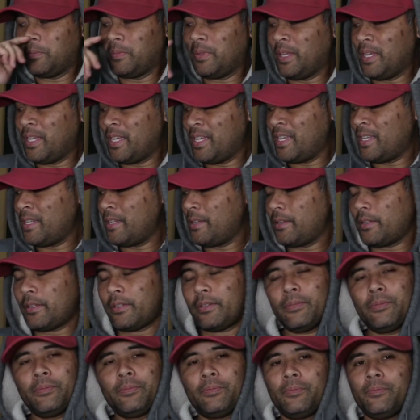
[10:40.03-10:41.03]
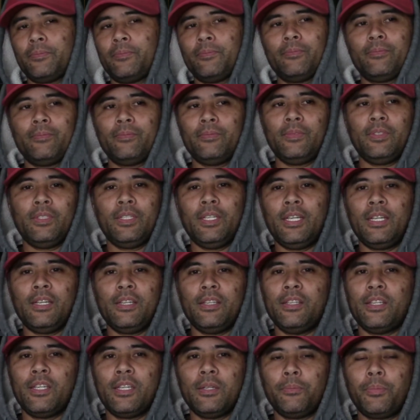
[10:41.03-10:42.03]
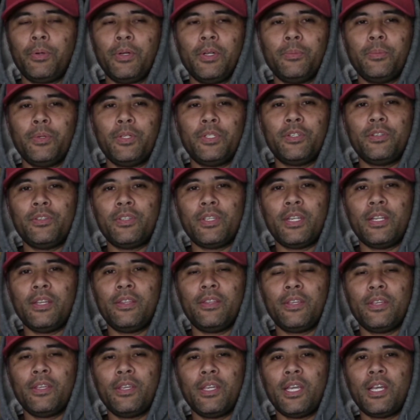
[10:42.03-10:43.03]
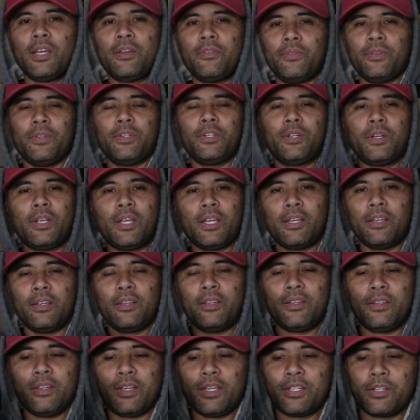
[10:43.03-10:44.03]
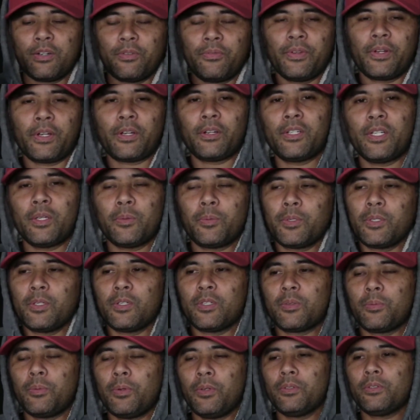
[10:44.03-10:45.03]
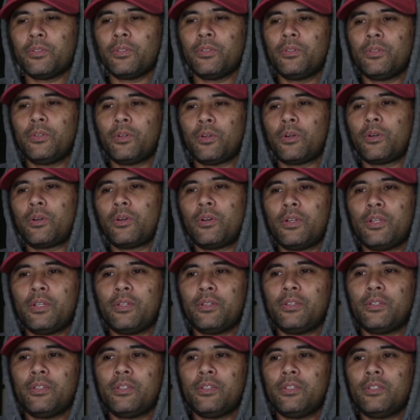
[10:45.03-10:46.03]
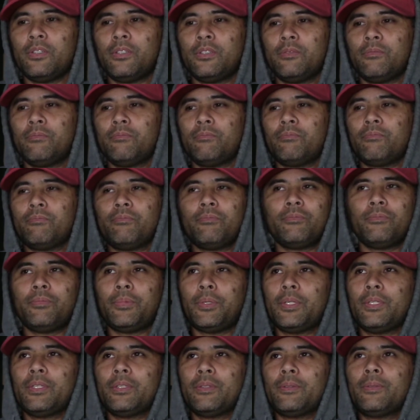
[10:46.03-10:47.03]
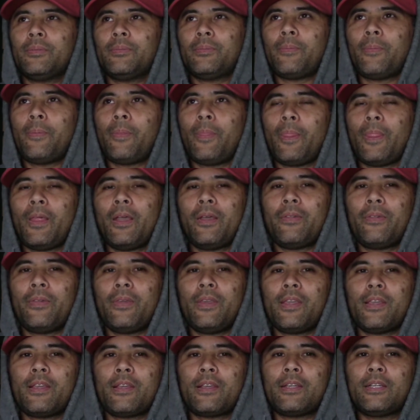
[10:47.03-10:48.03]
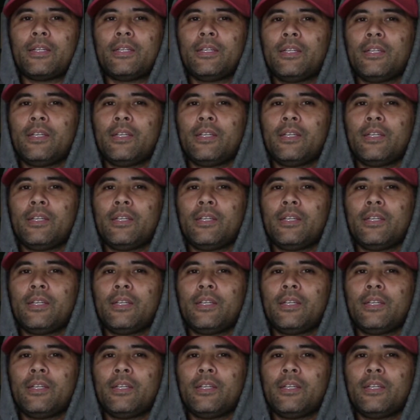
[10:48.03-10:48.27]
And yeah, you can pretty much use anything you have in your at your fingertips and disposal. But I think